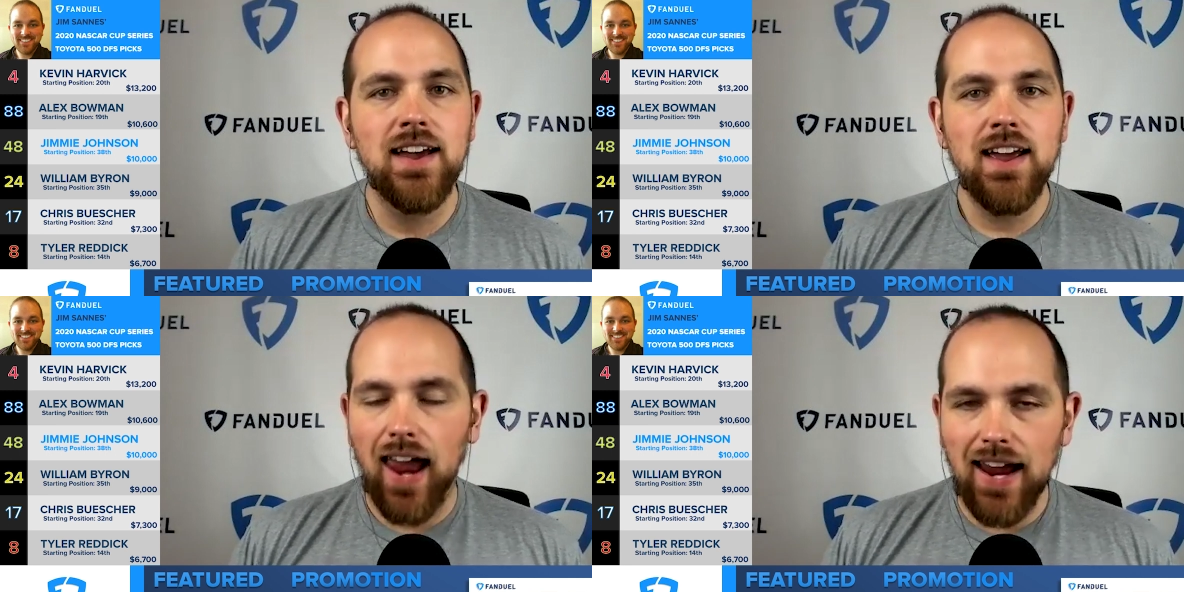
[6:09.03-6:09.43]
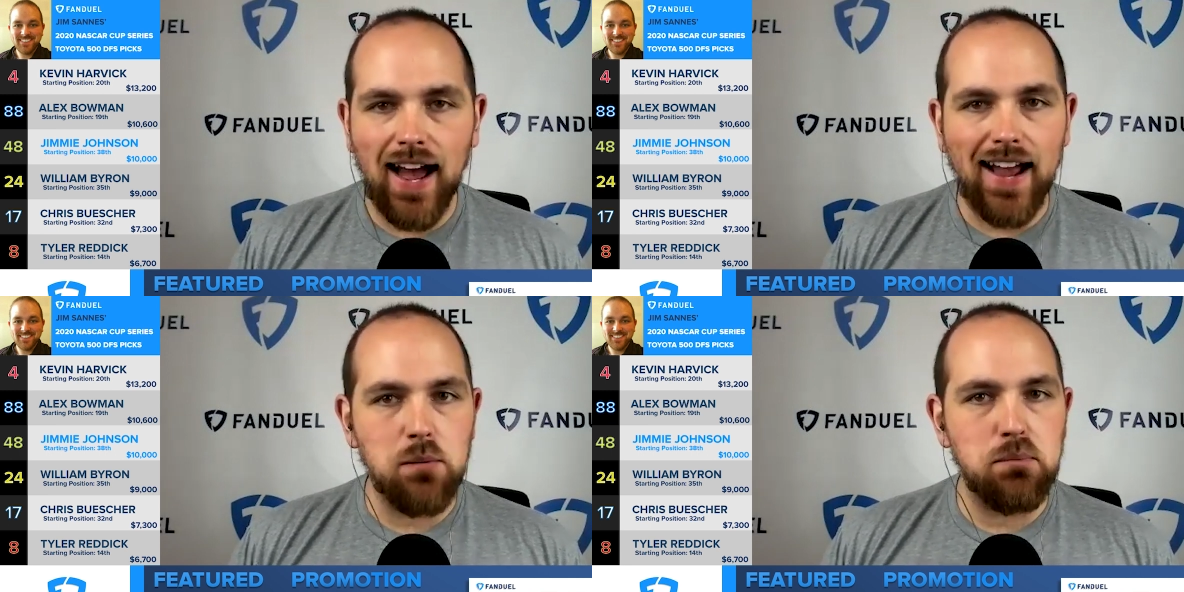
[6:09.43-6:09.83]
Speaker 1: a guy
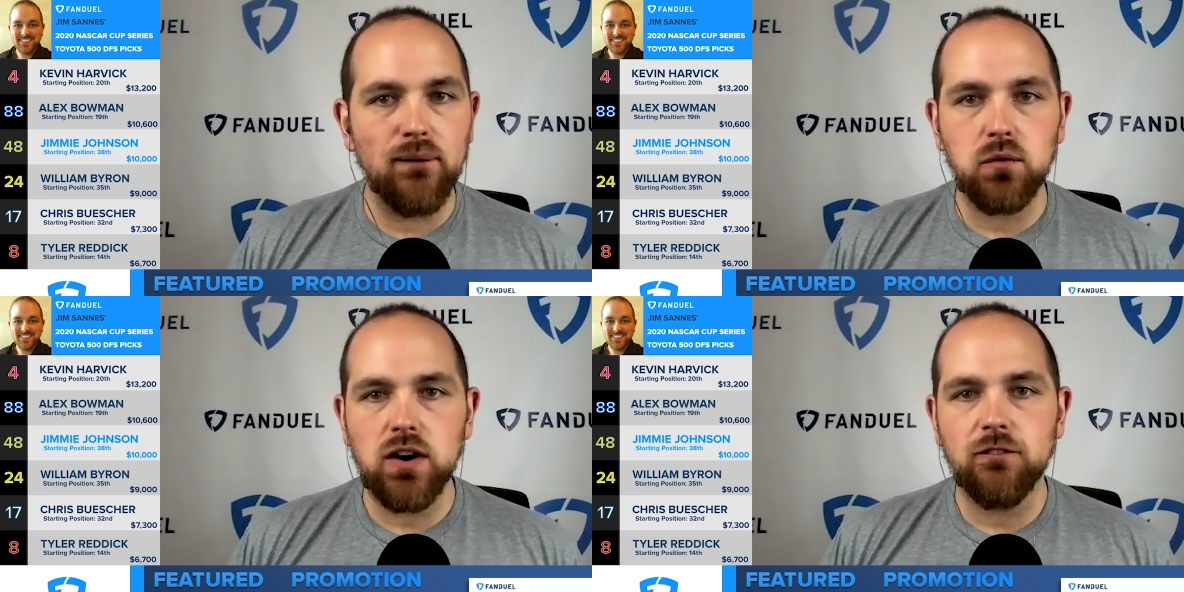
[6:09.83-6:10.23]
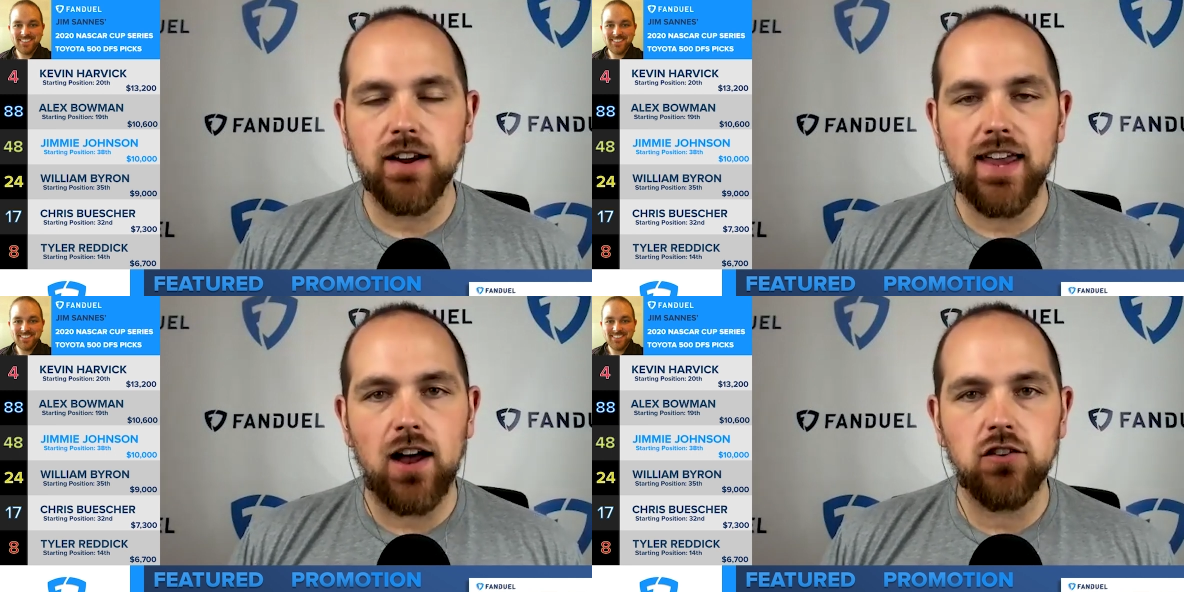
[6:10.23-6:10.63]
you build around for
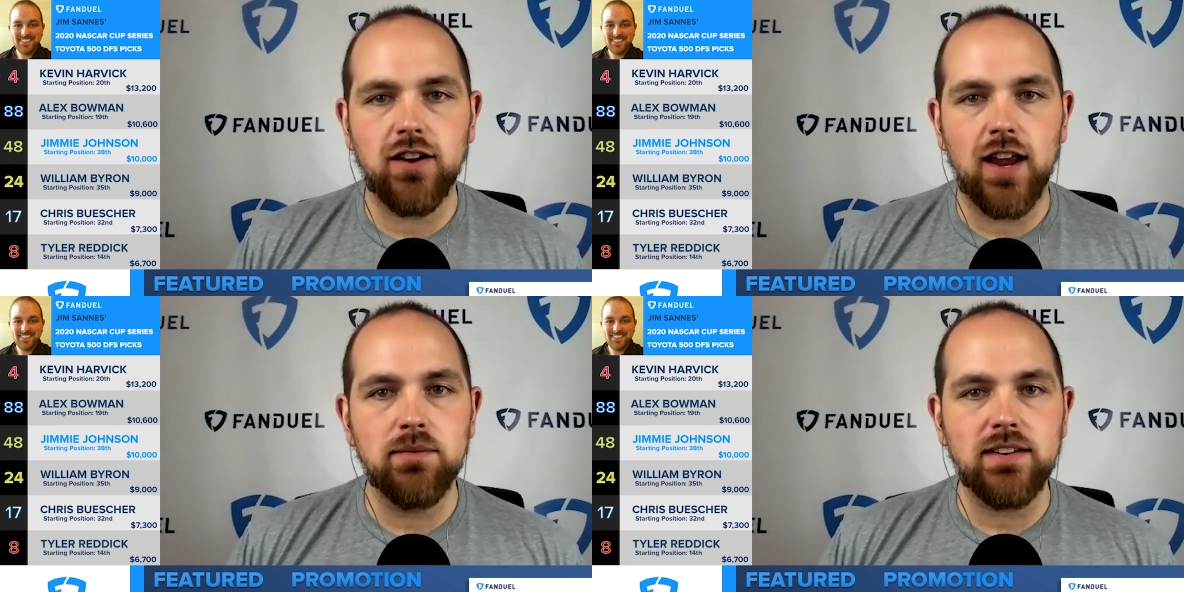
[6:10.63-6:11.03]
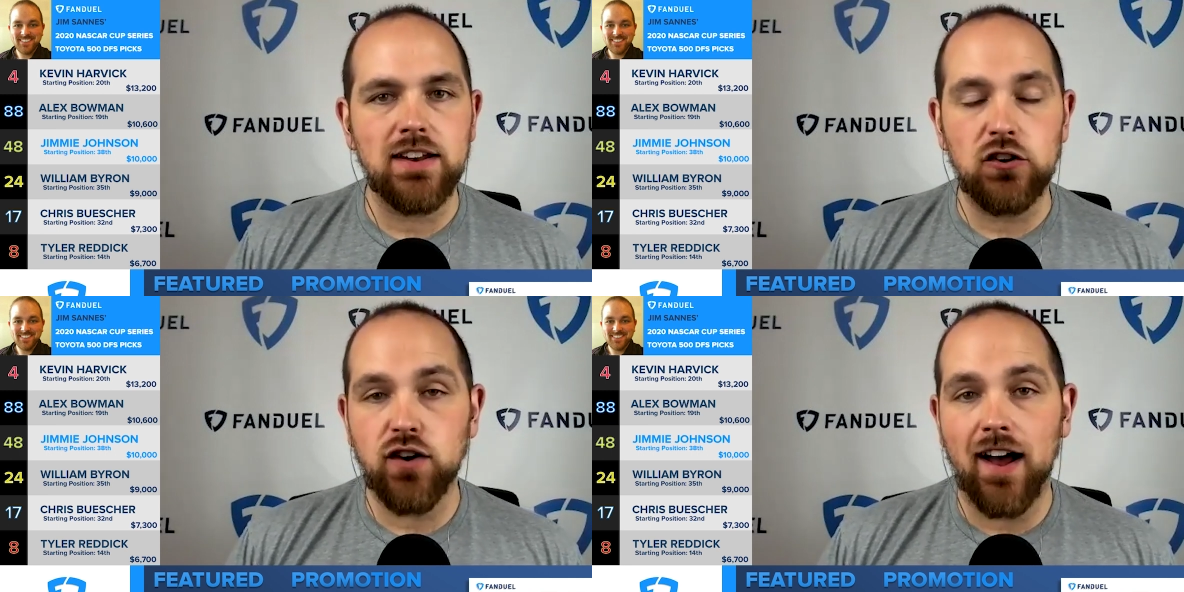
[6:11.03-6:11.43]
cash games, and you
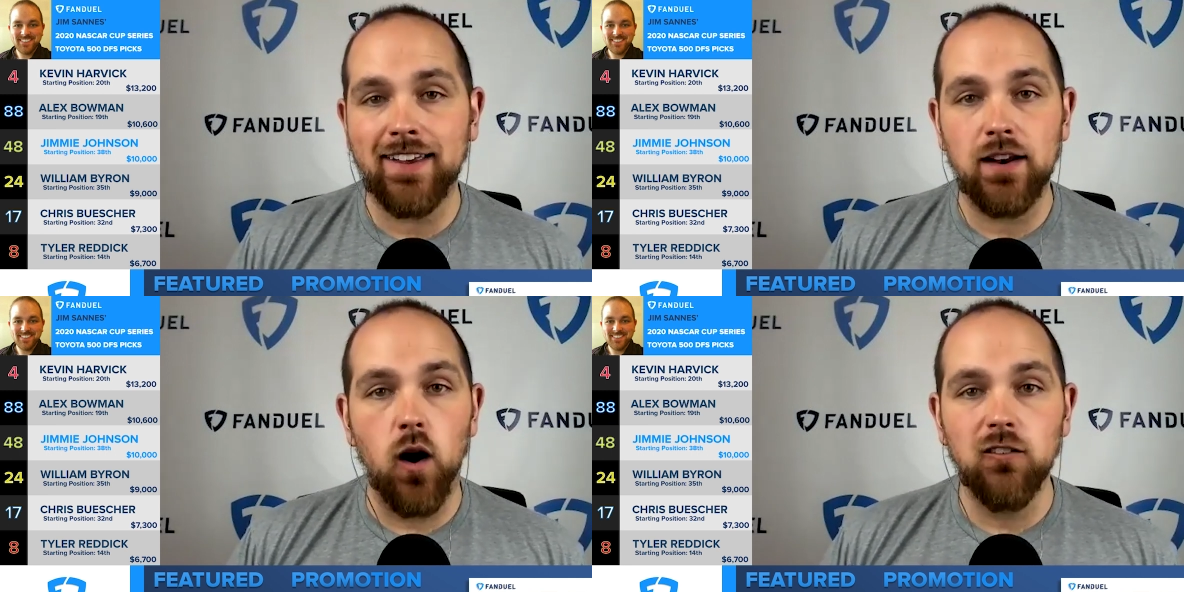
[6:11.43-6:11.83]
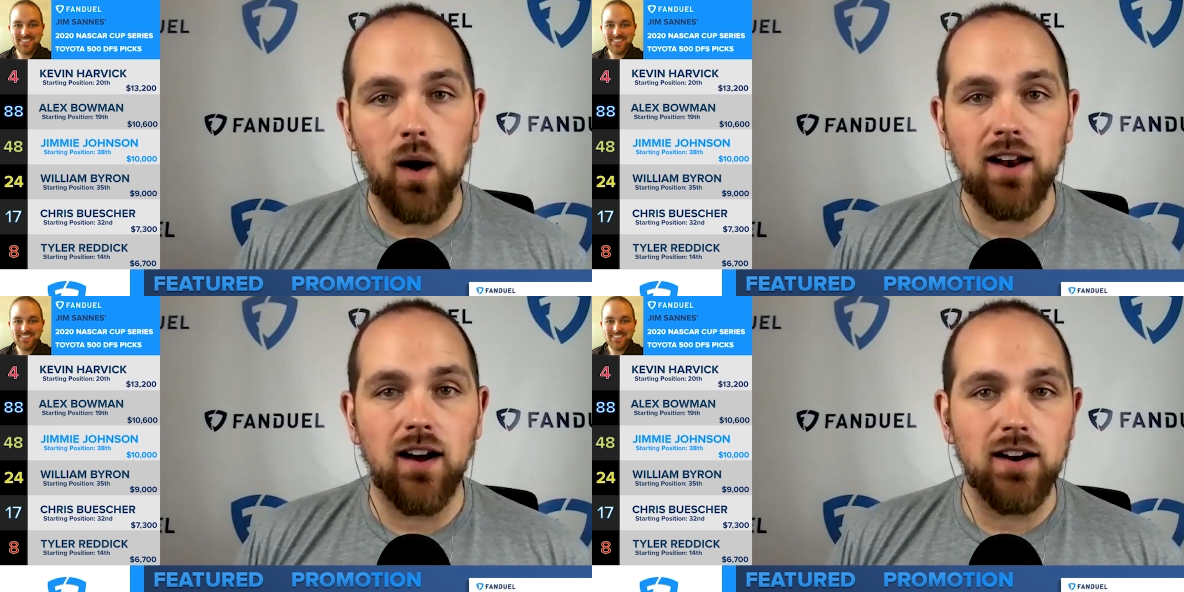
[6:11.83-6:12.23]
try to get
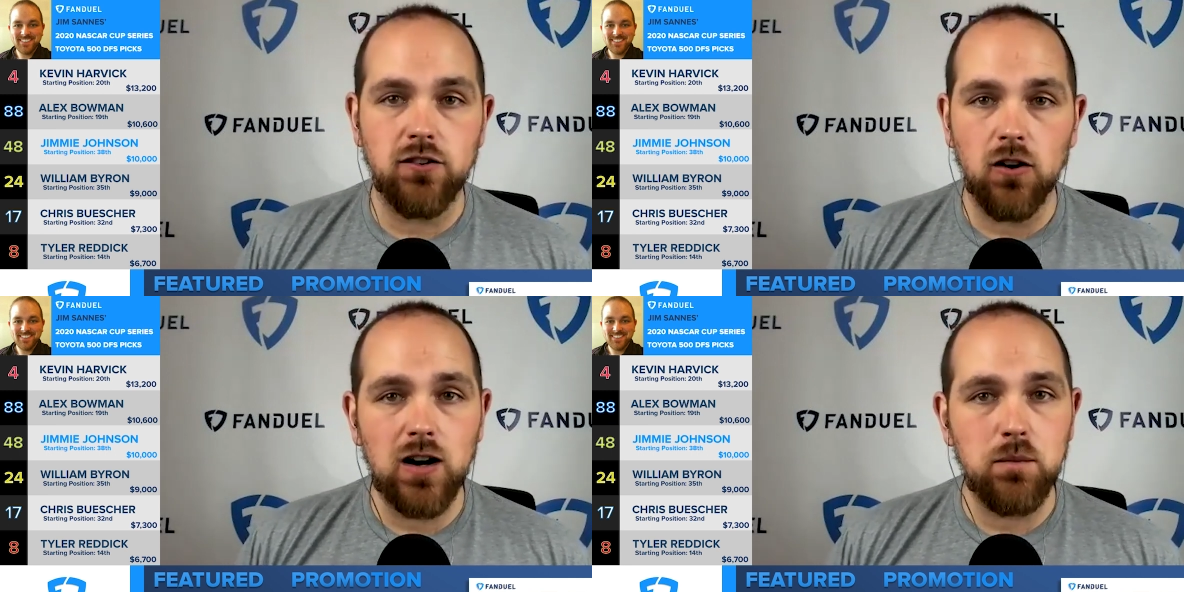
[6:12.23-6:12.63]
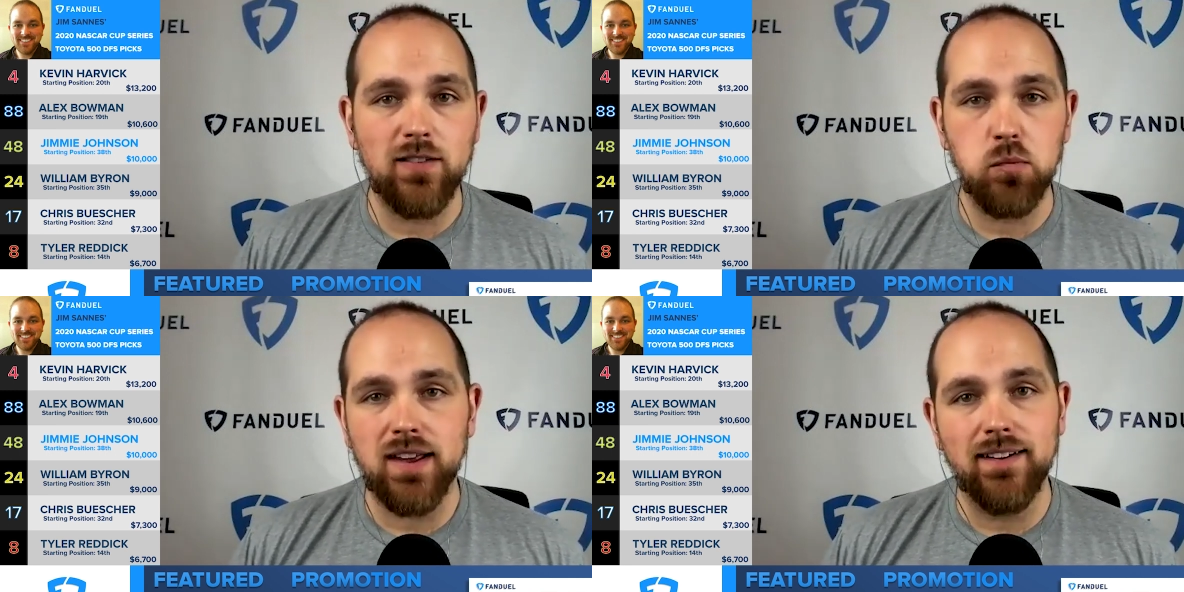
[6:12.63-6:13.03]
overweight on in tournaments
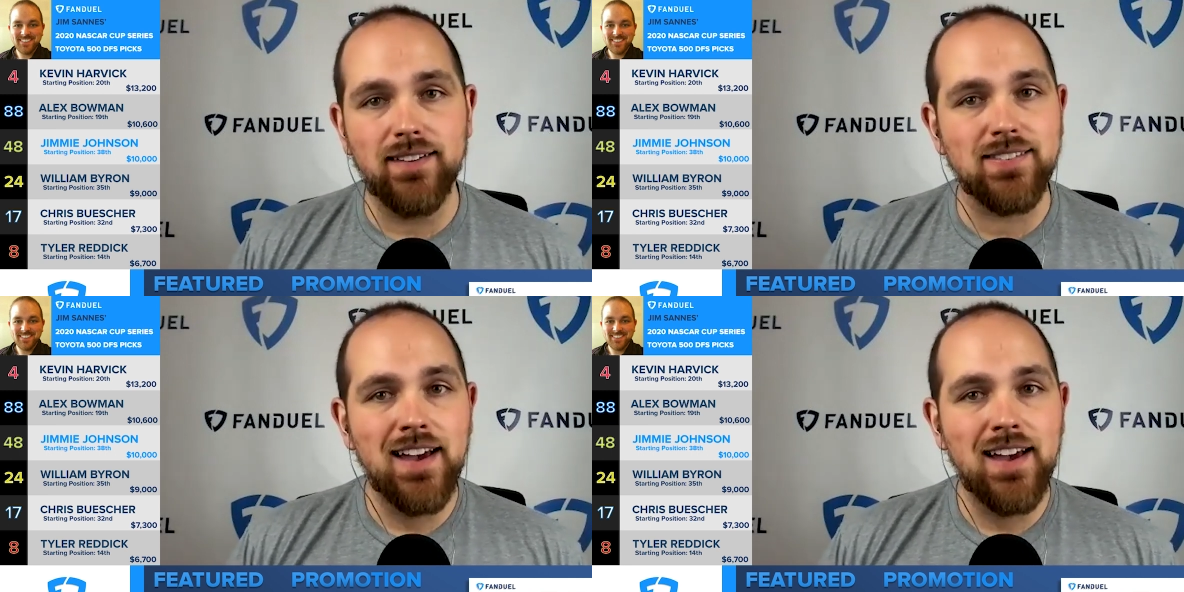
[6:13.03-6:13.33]
because